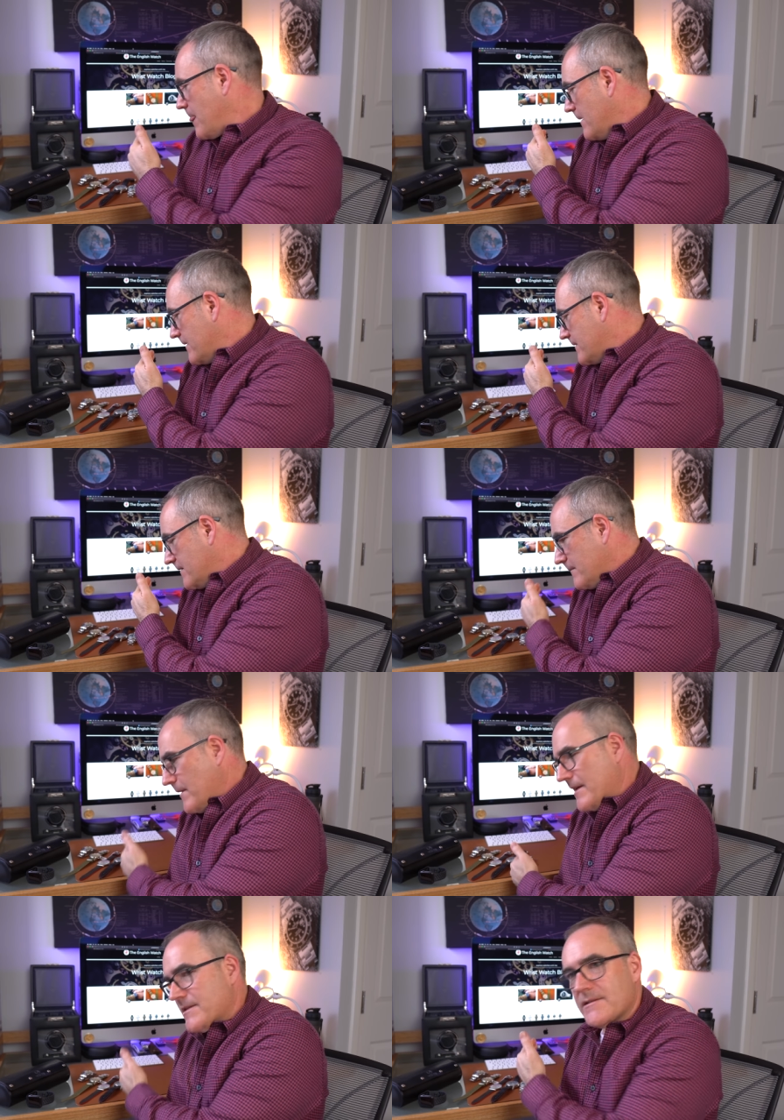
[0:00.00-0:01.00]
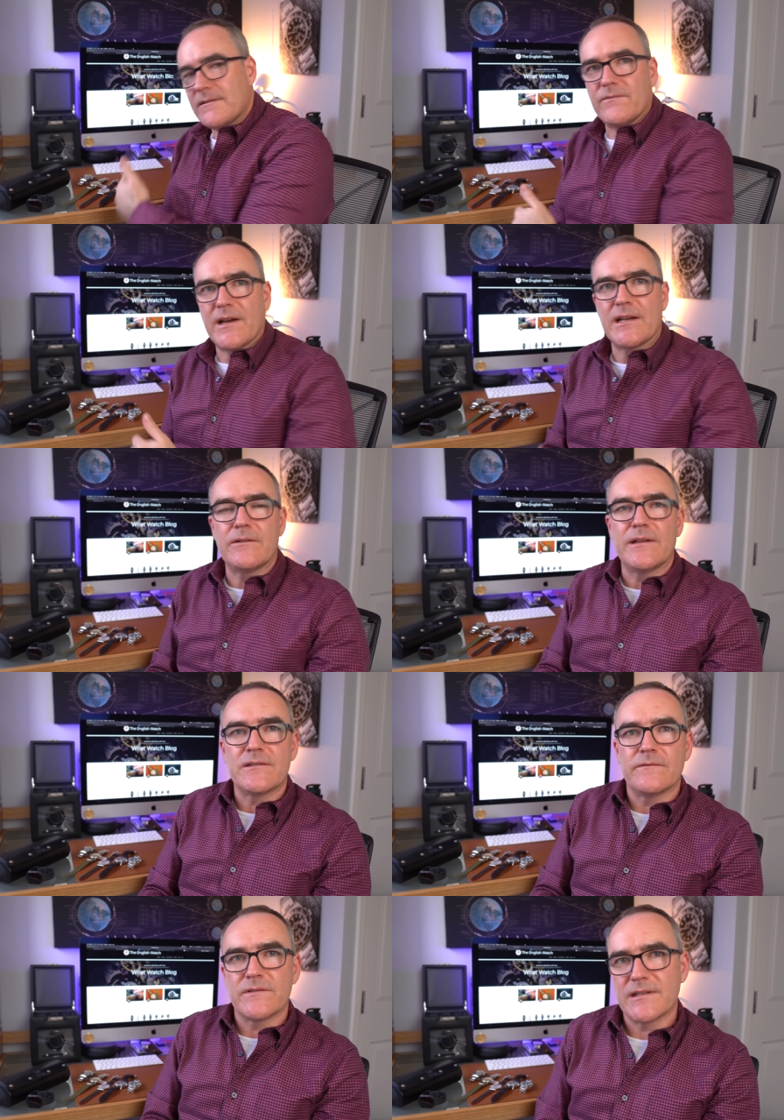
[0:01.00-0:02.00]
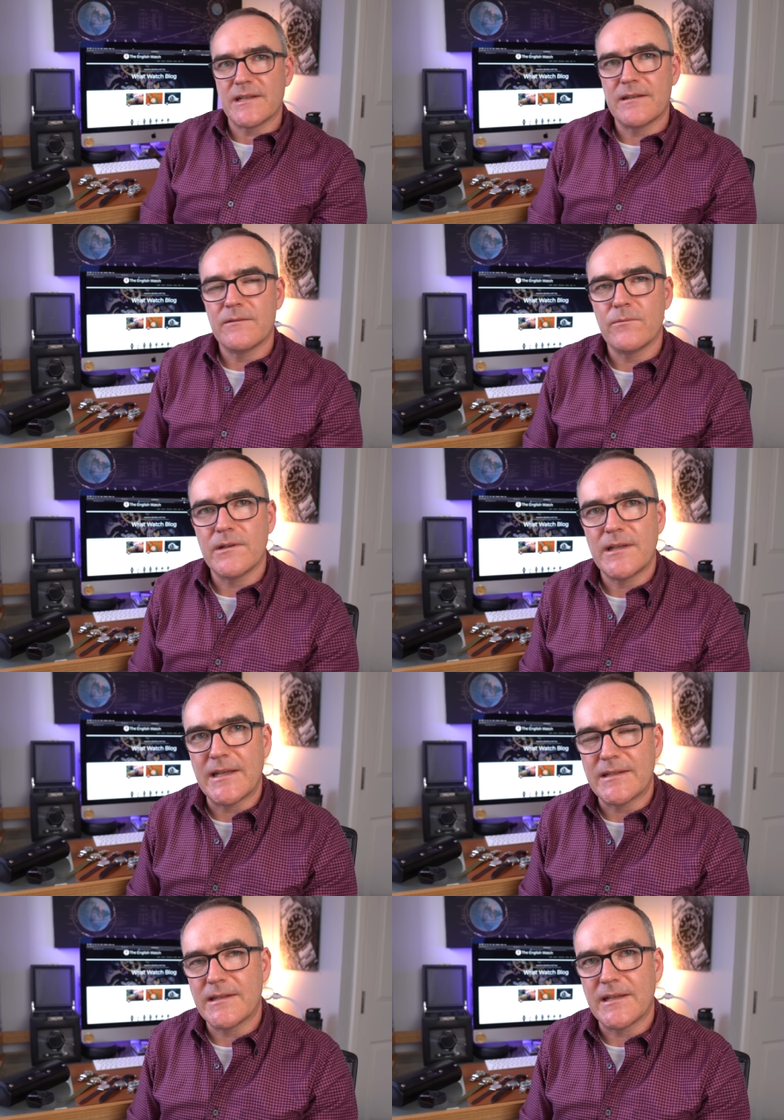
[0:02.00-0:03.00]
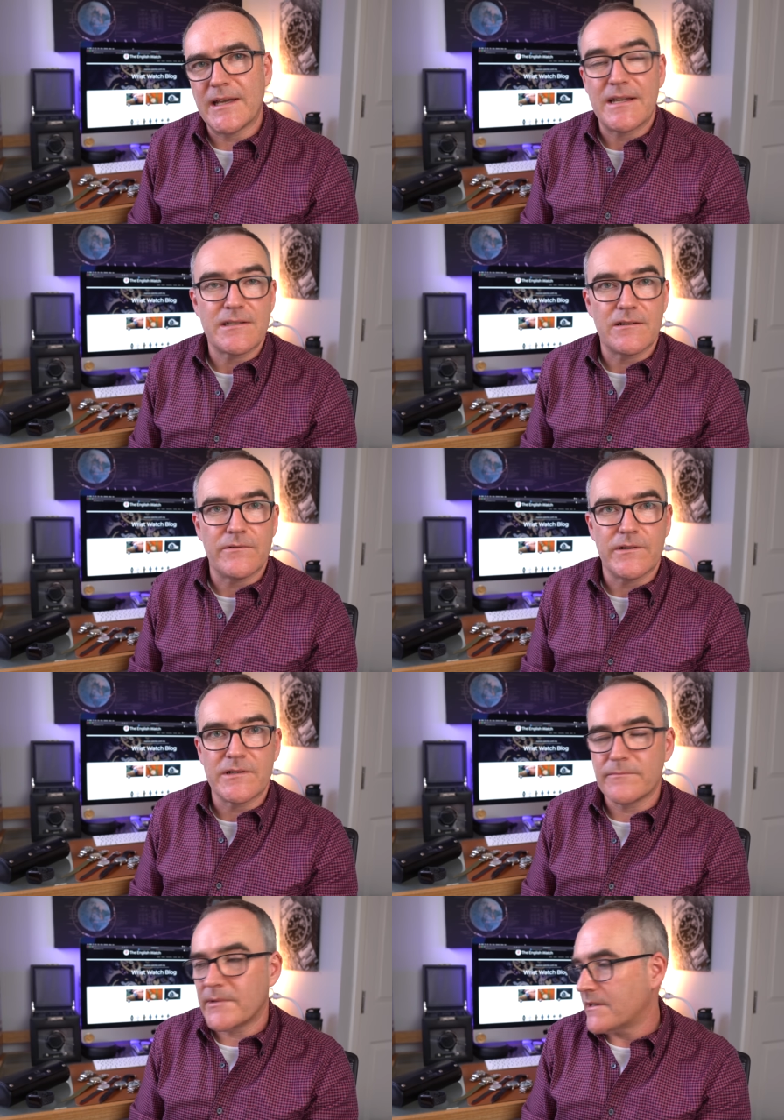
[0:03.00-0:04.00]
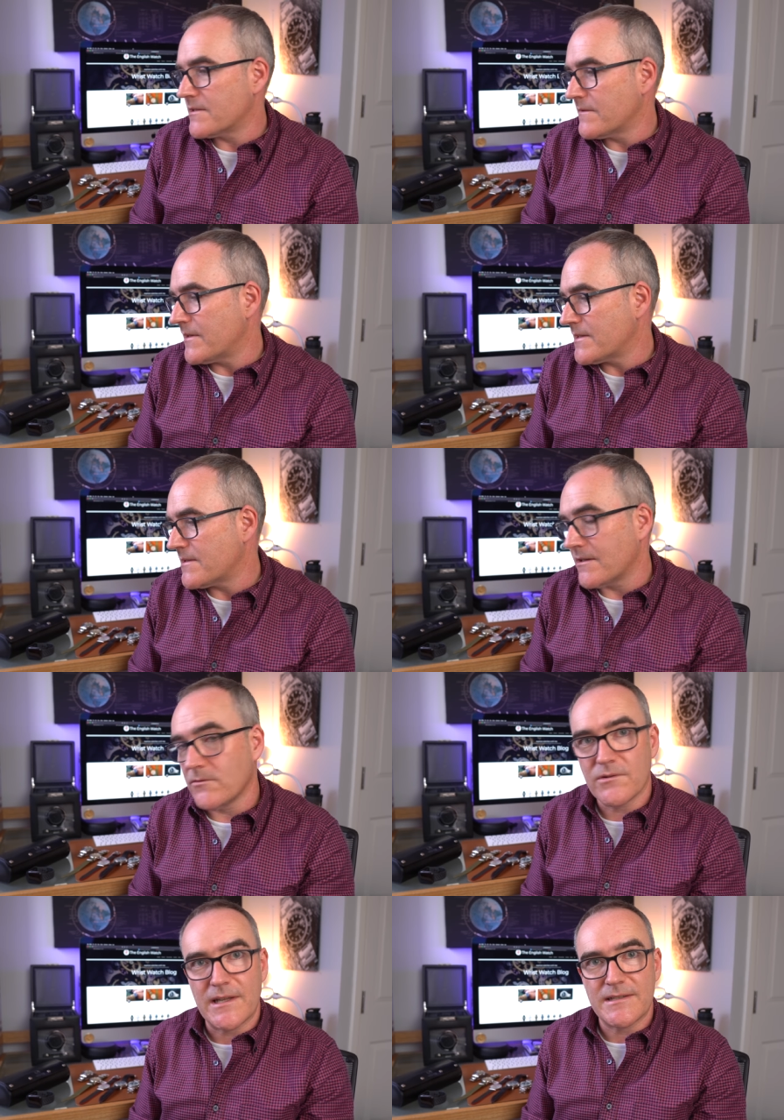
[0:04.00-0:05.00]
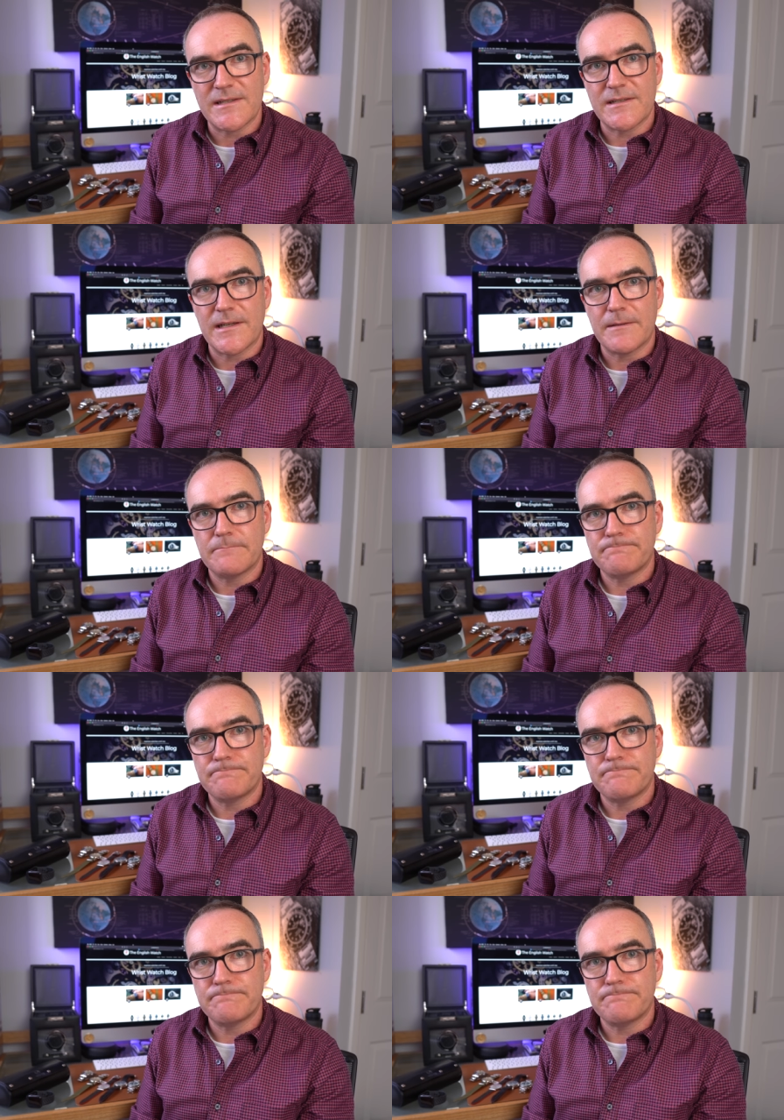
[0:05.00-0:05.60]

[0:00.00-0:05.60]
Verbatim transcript: I think the best value is obviously it, the Hesalite version because of its uh, authenticity.